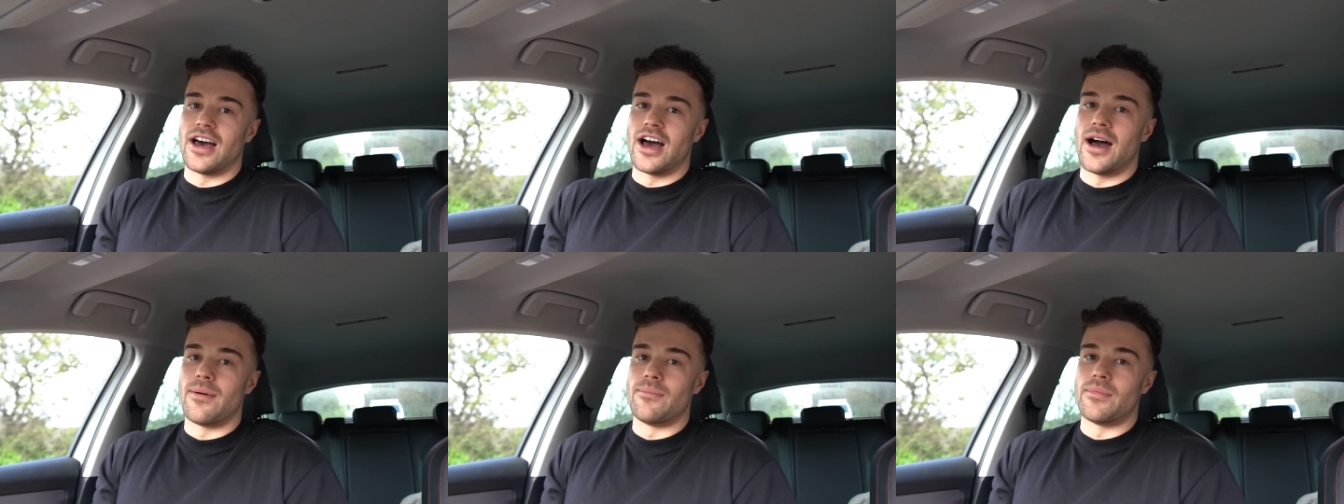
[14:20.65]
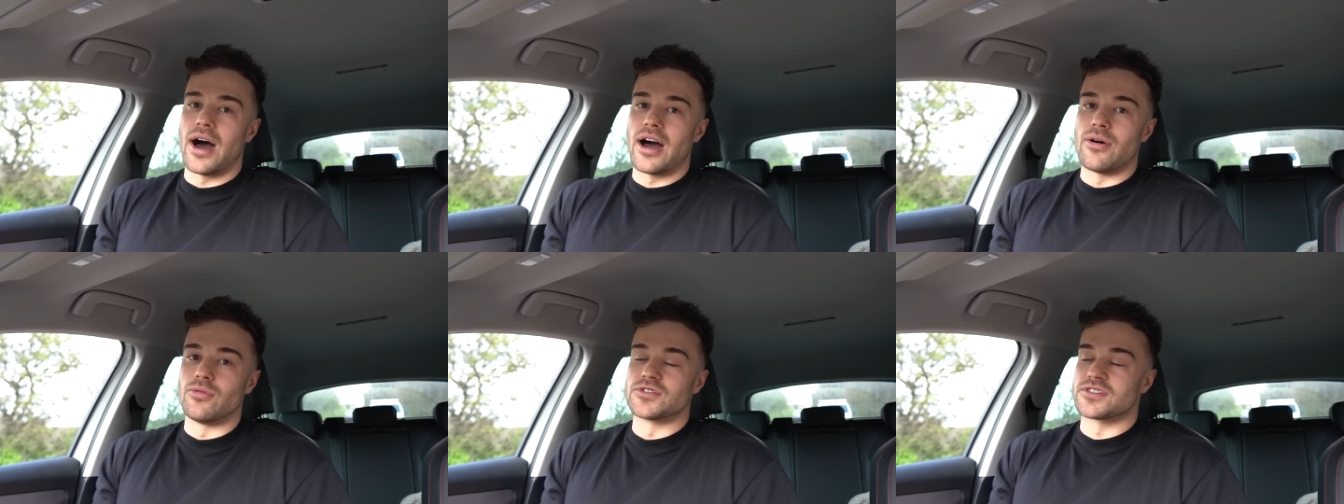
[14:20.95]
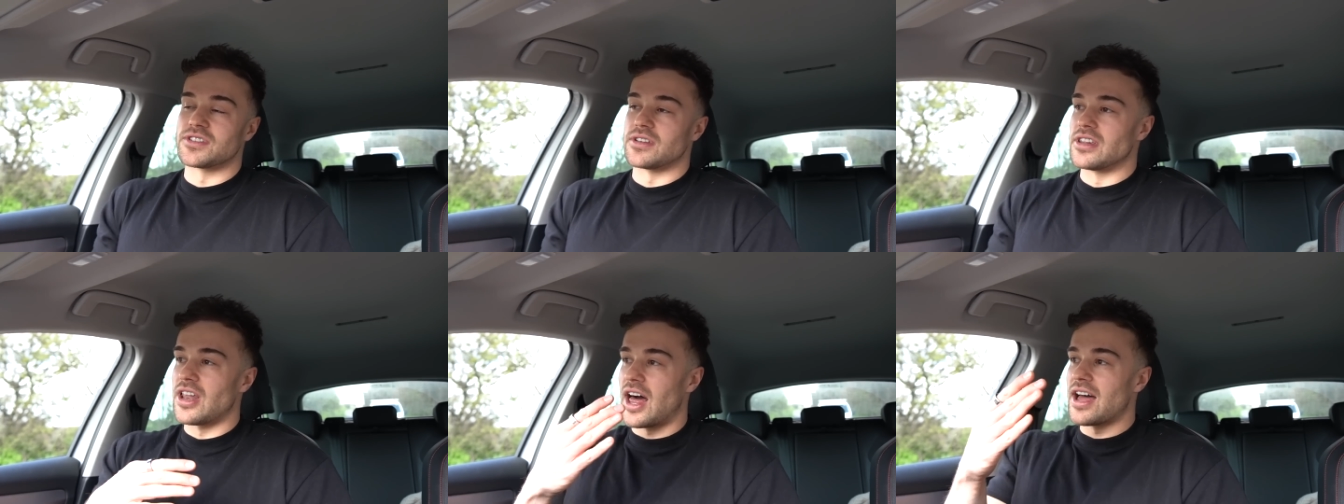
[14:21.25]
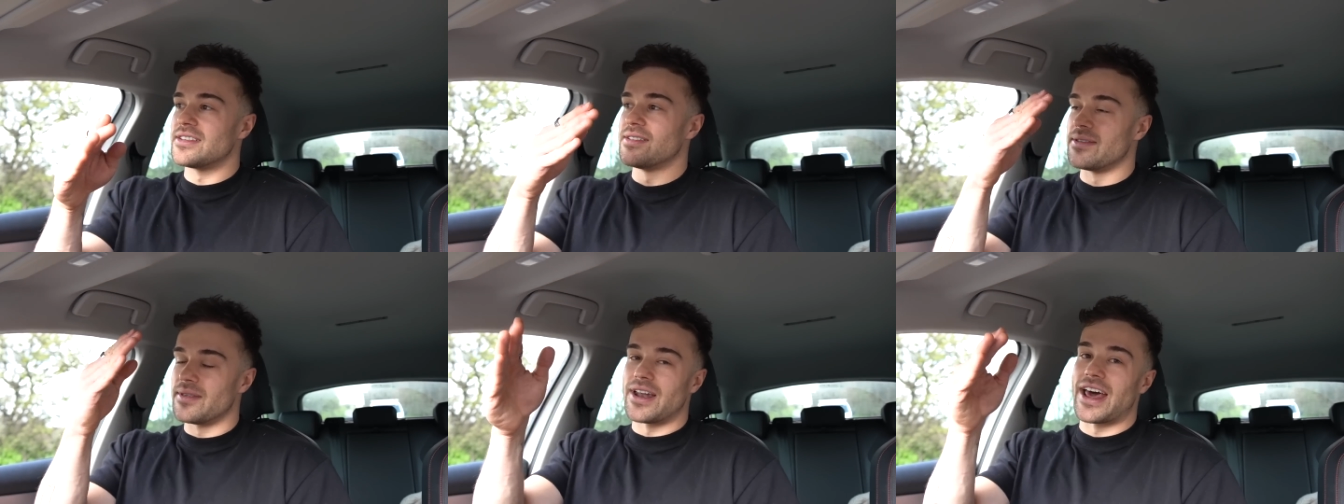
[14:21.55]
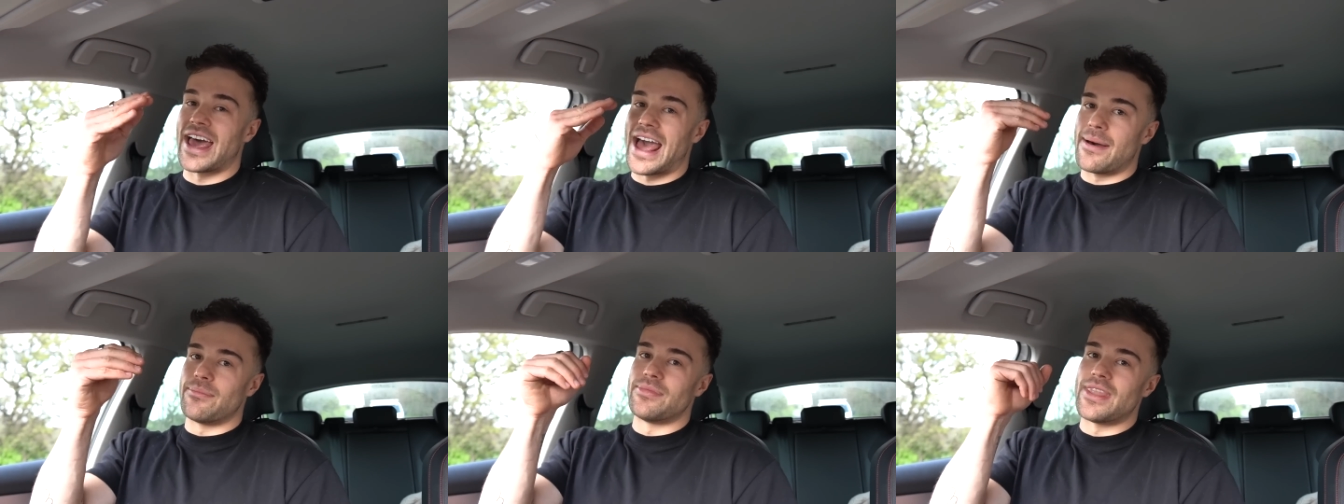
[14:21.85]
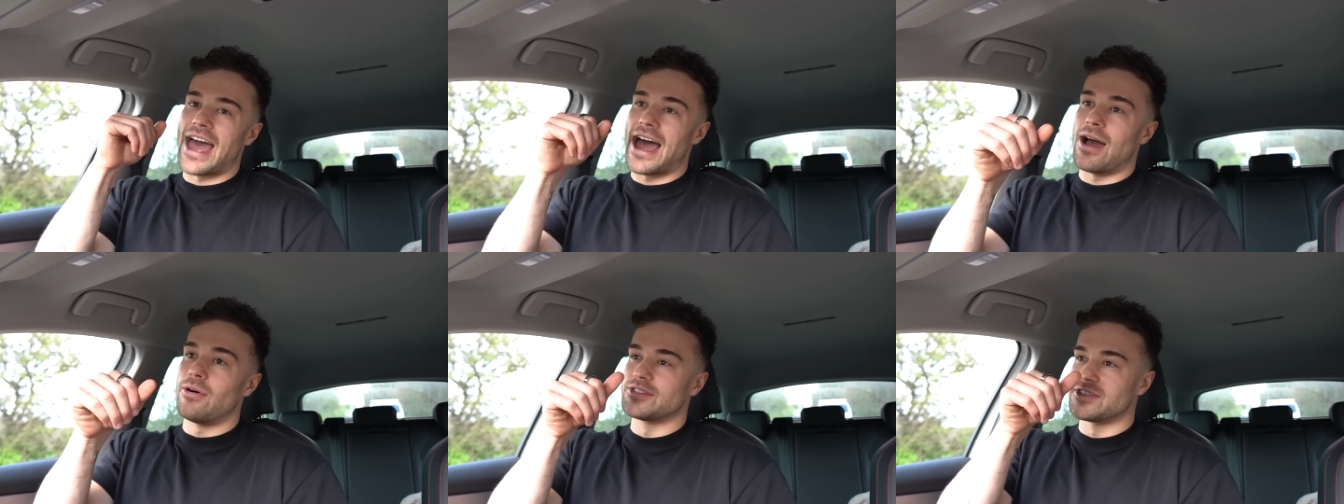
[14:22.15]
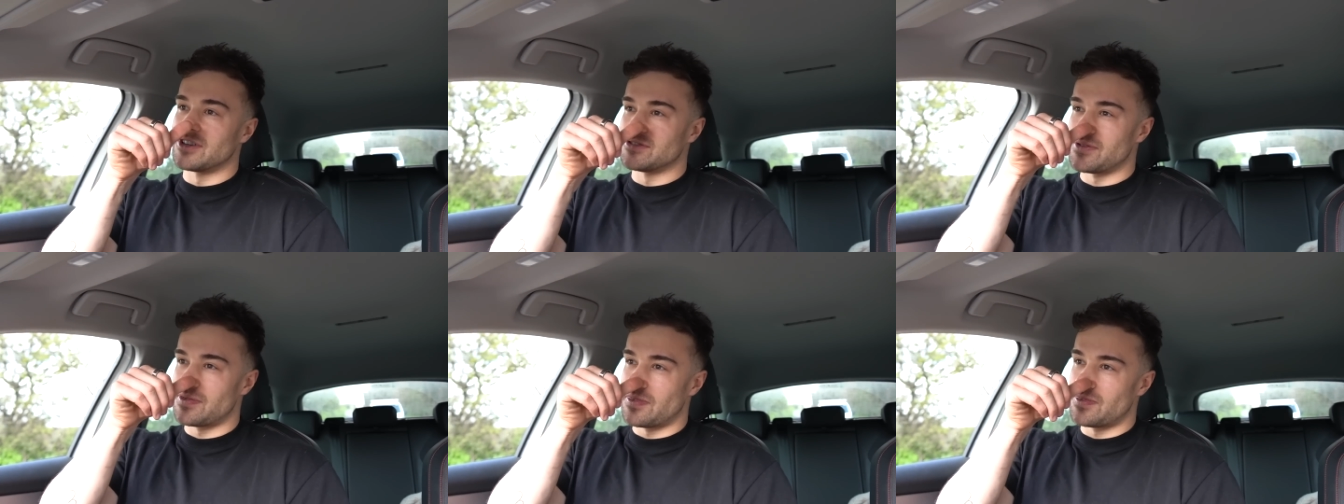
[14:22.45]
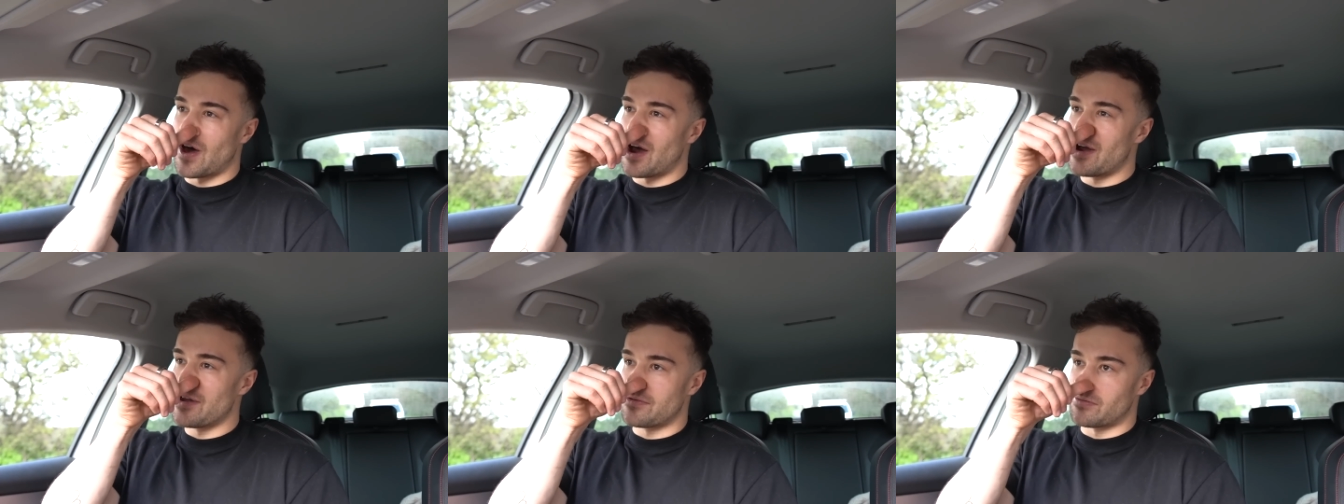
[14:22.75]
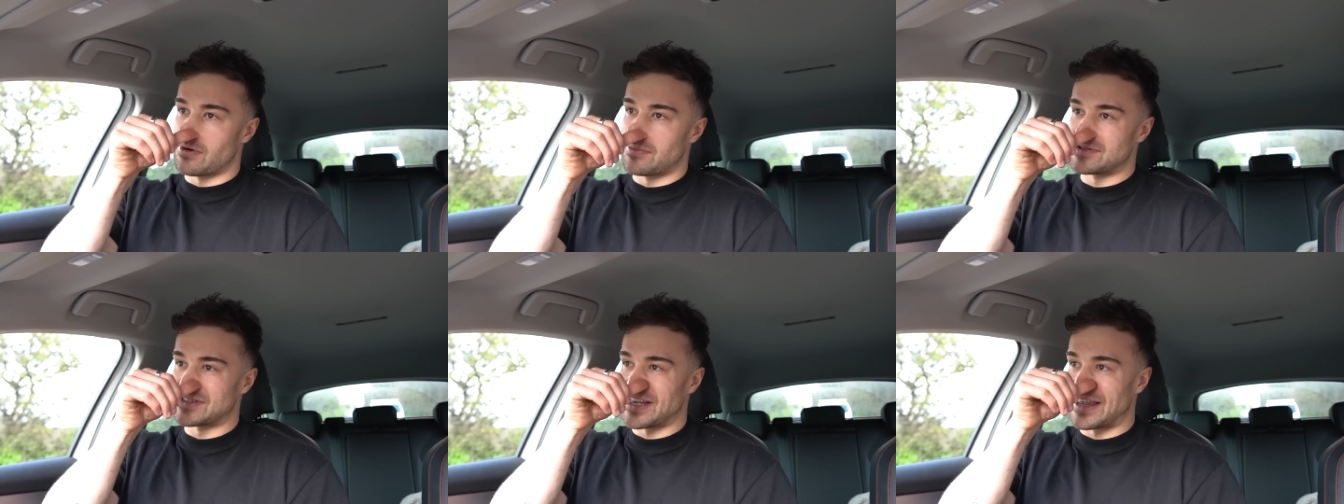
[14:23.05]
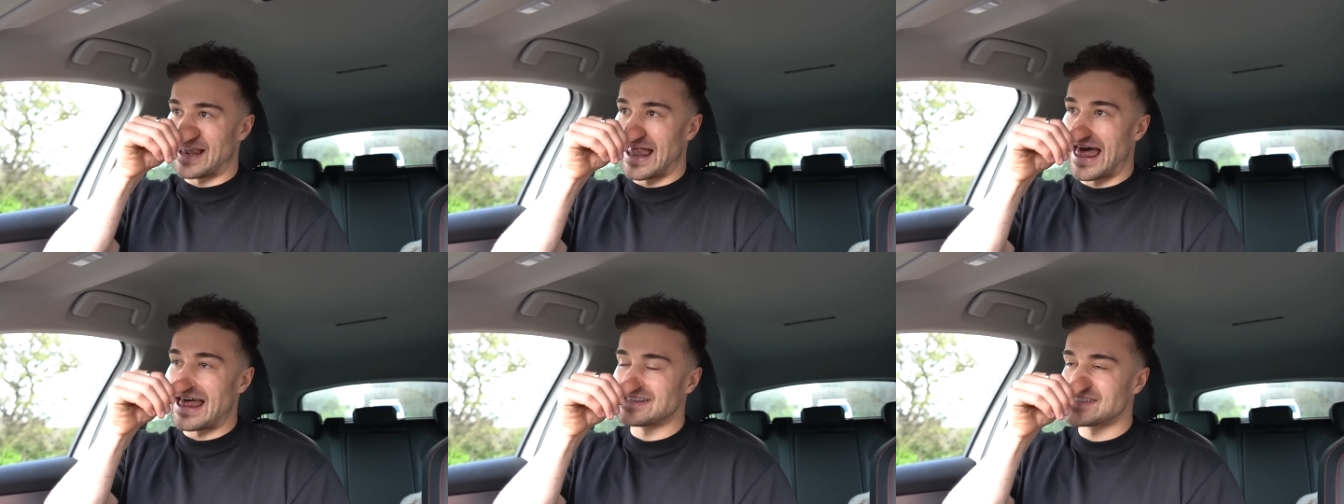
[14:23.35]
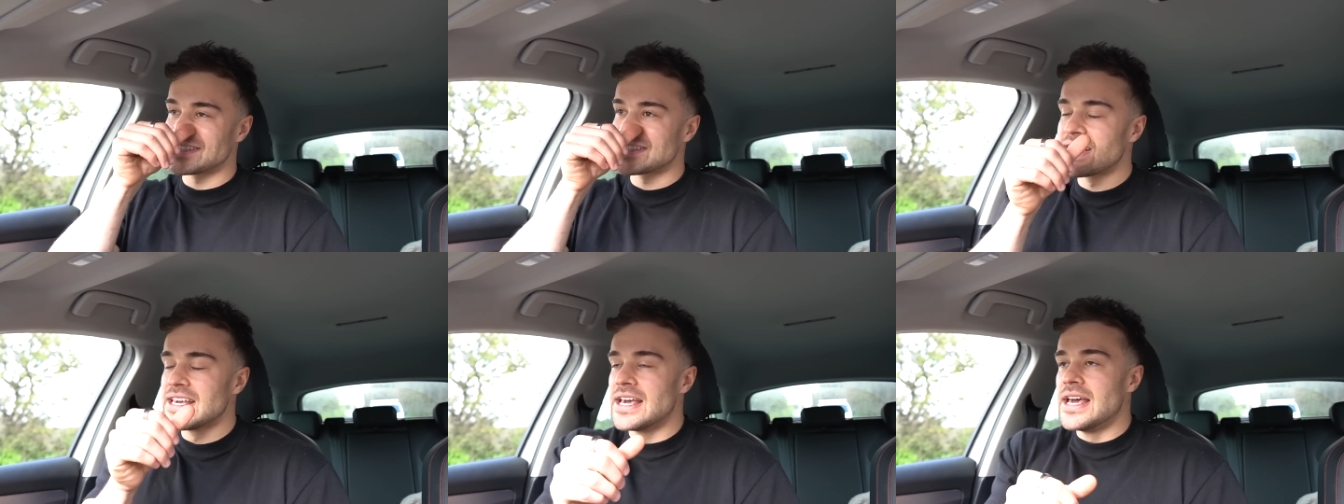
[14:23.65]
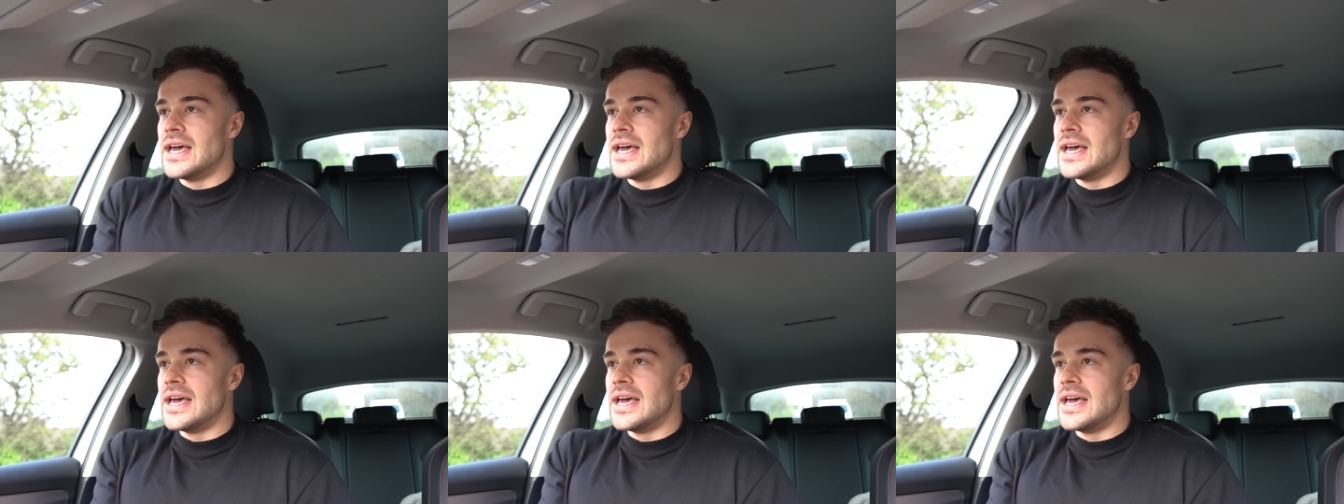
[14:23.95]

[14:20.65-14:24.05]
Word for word: Um, I was lighter than I am now, so 33% less.